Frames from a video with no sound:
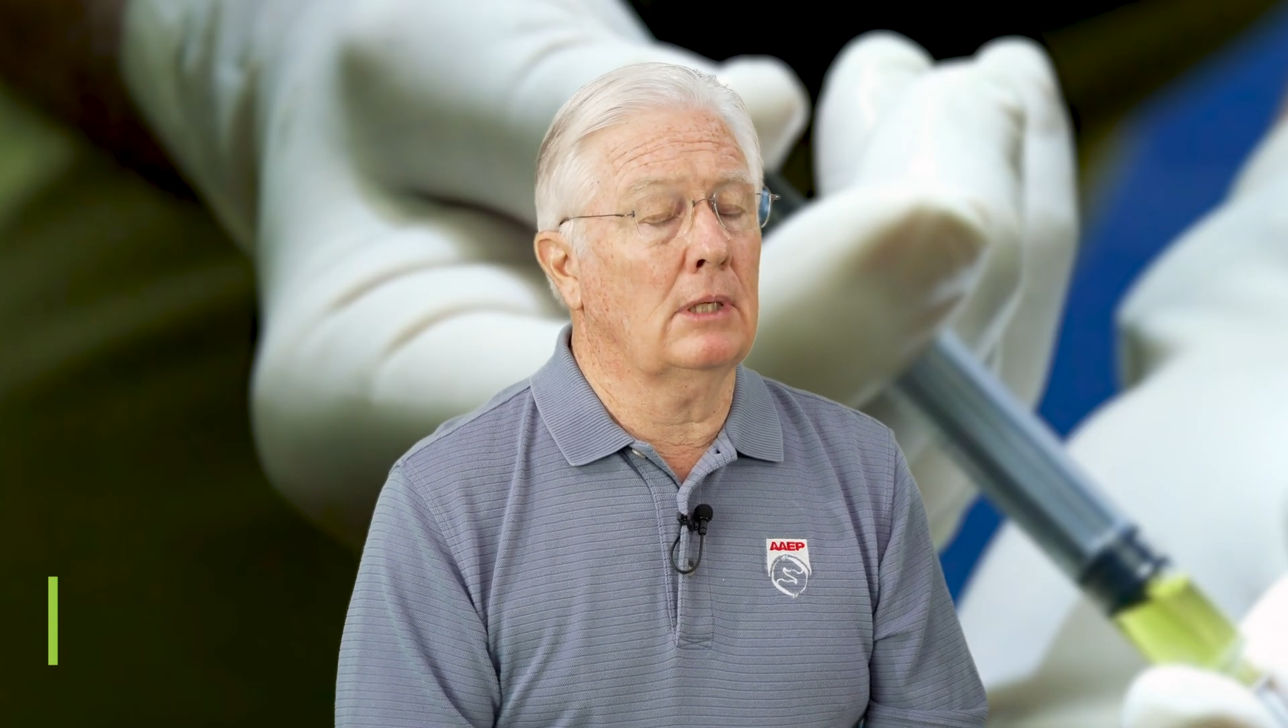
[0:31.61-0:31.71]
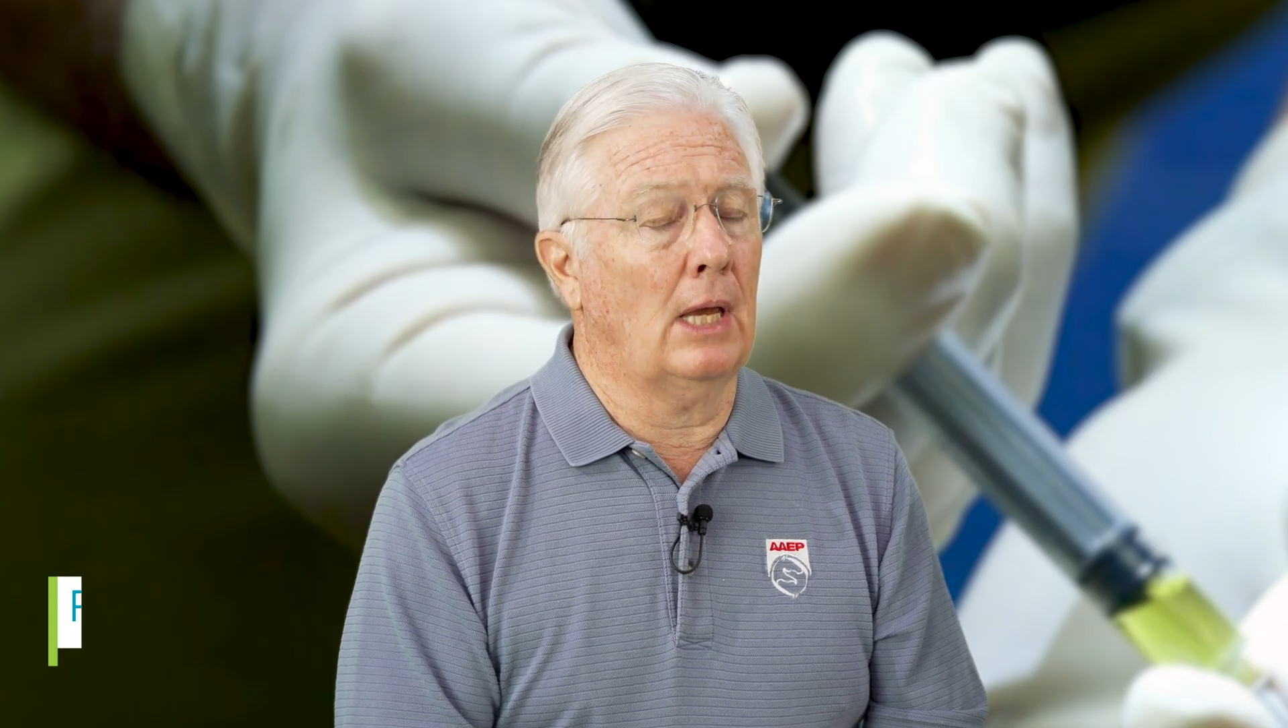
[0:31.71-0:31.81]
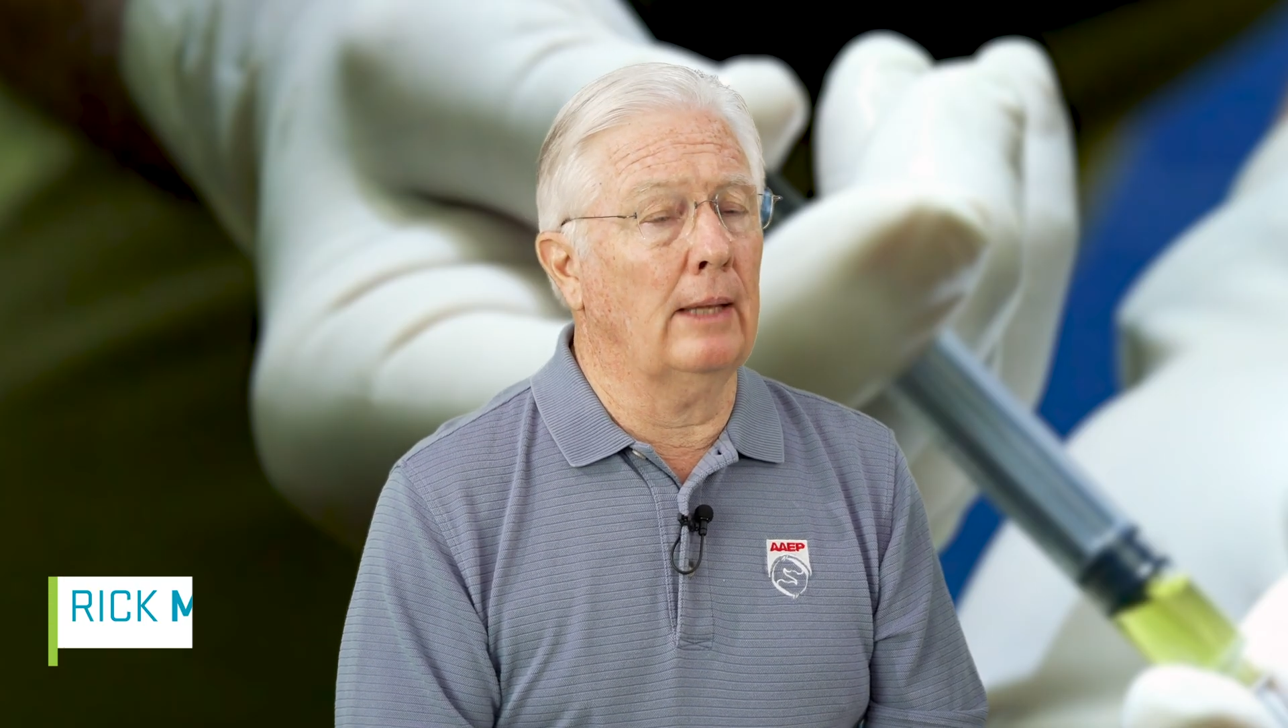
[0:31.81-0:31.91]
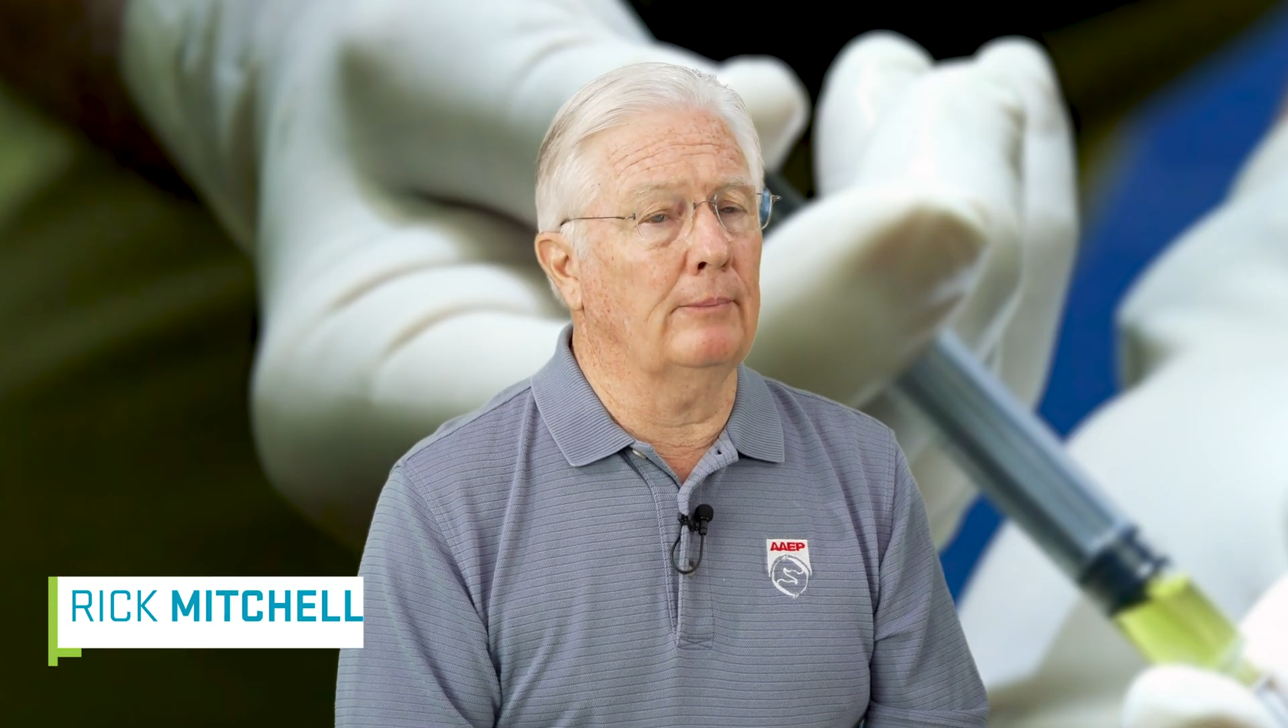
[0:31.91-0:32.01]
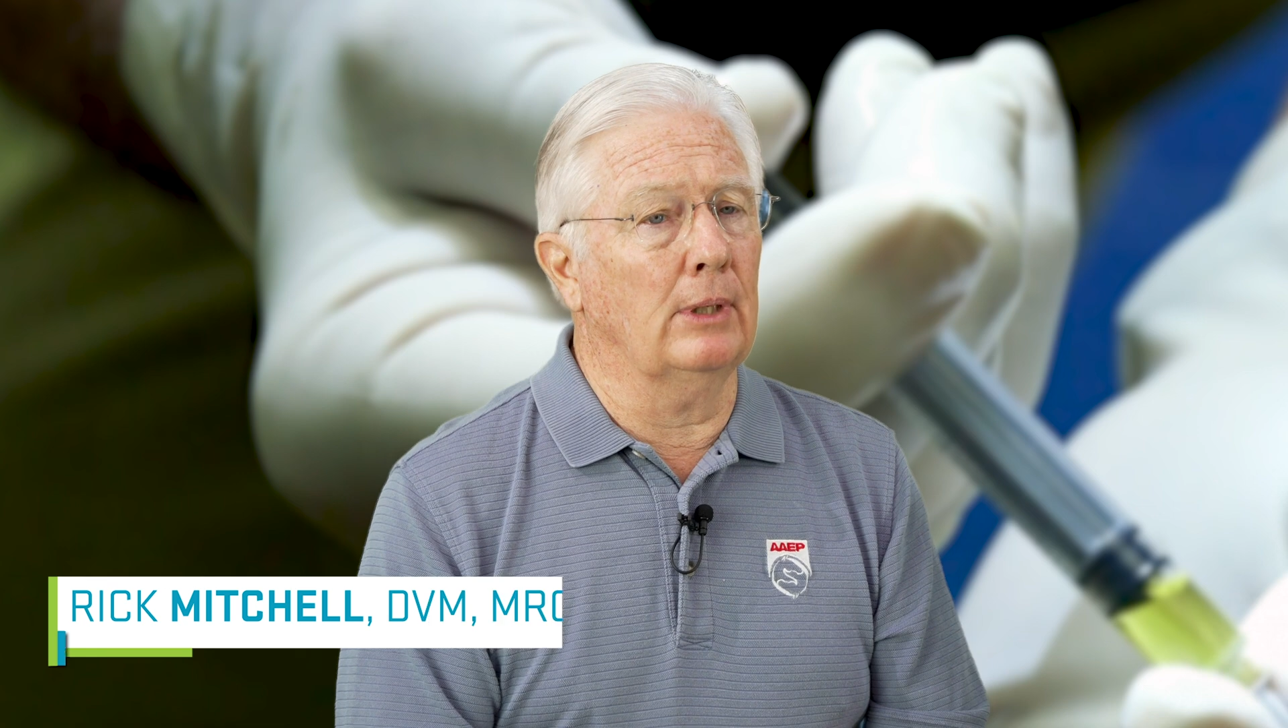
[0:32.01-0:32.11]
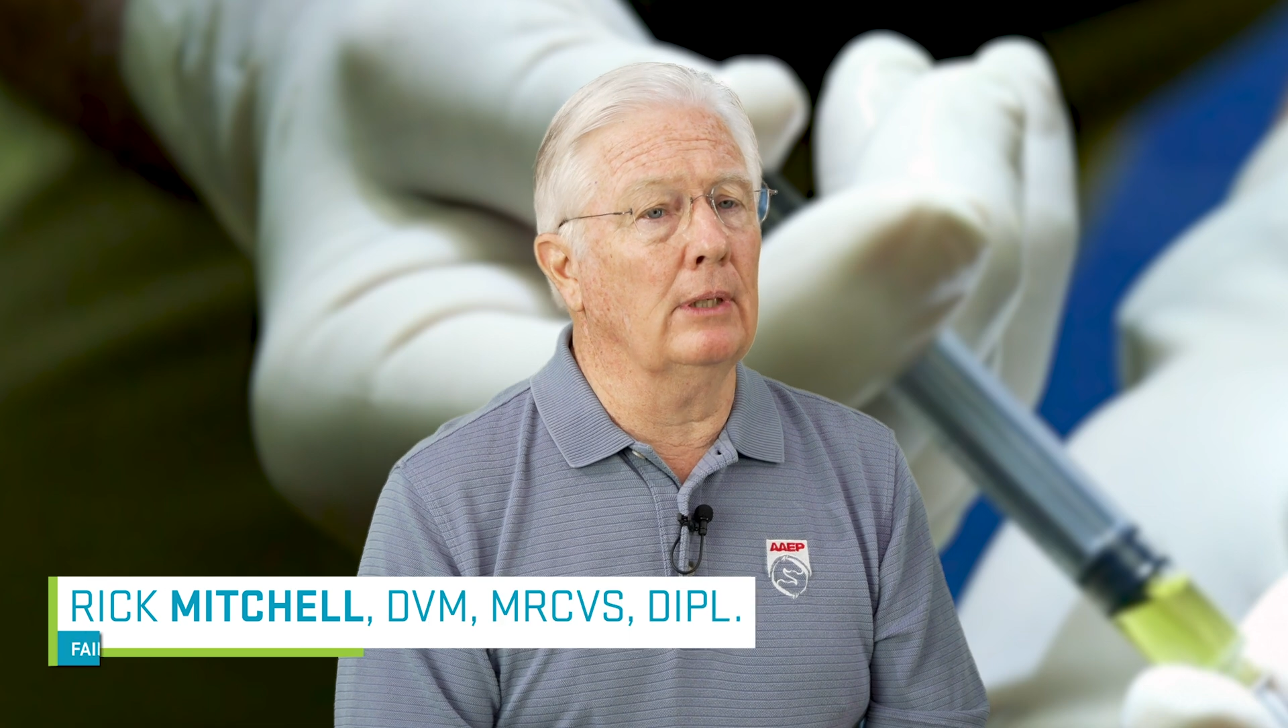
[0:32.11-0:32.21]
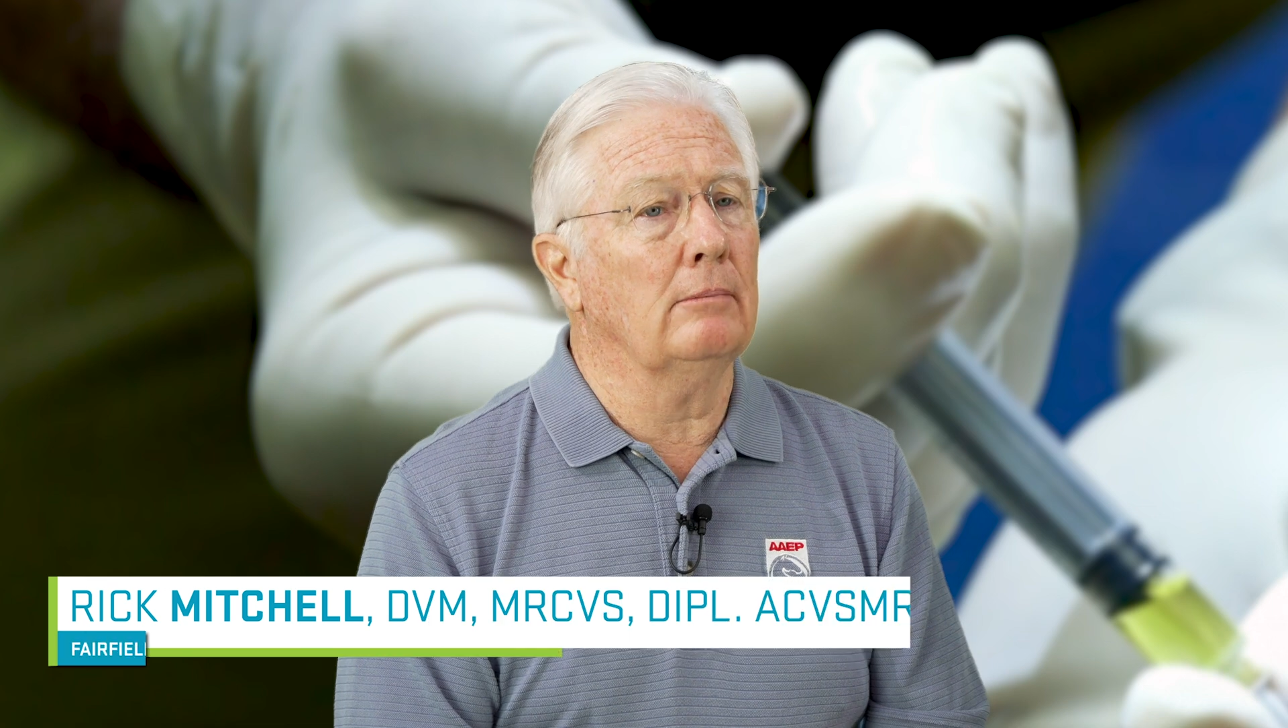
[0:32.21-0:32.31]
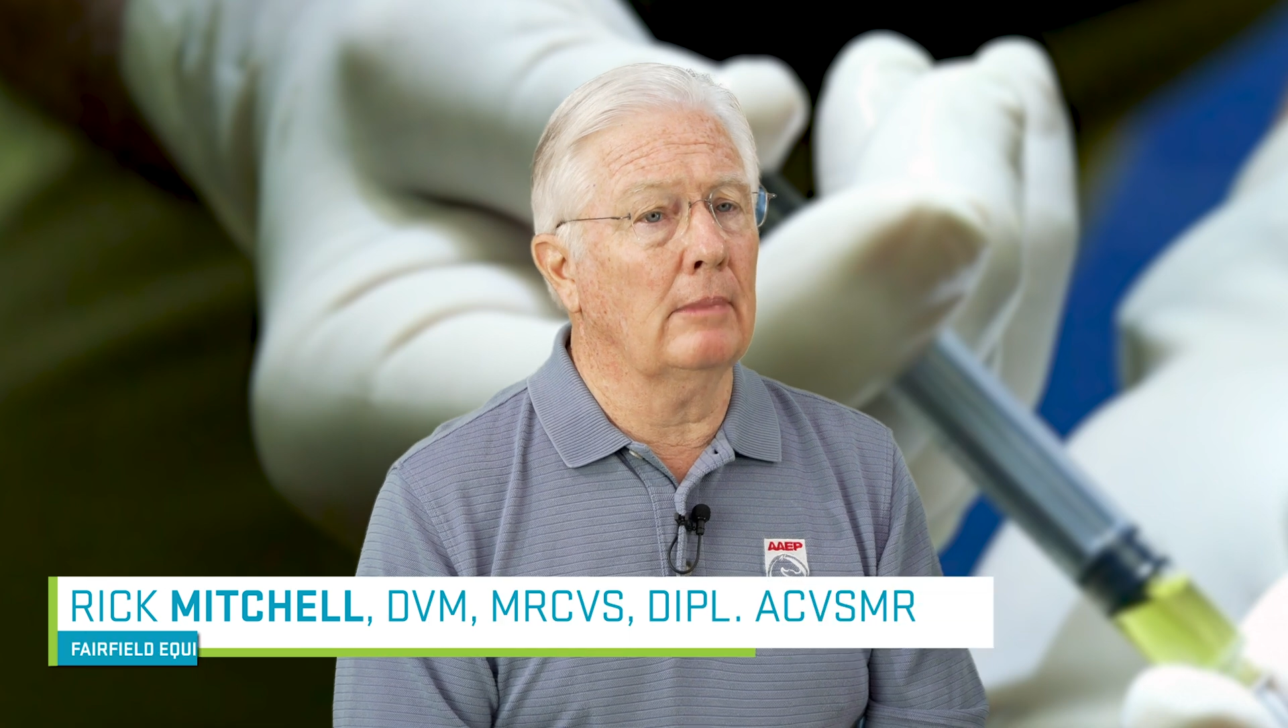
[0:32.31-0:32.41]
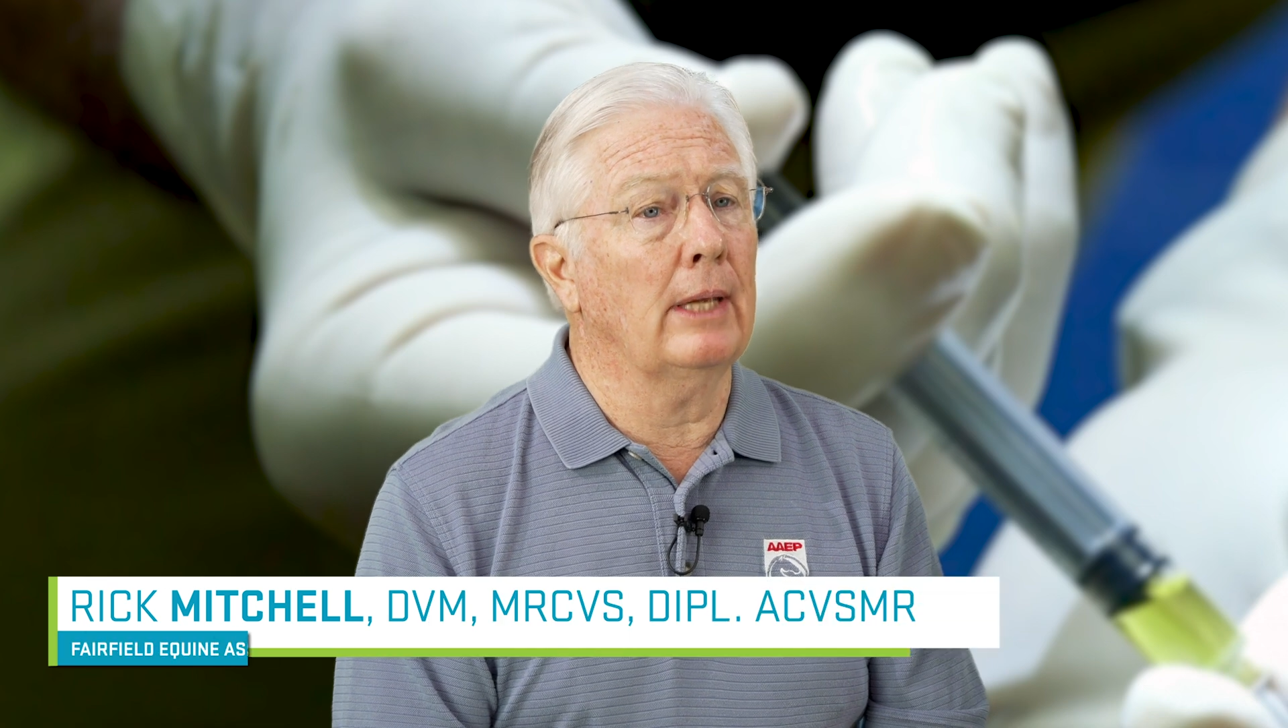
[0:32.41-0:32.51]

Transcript: can be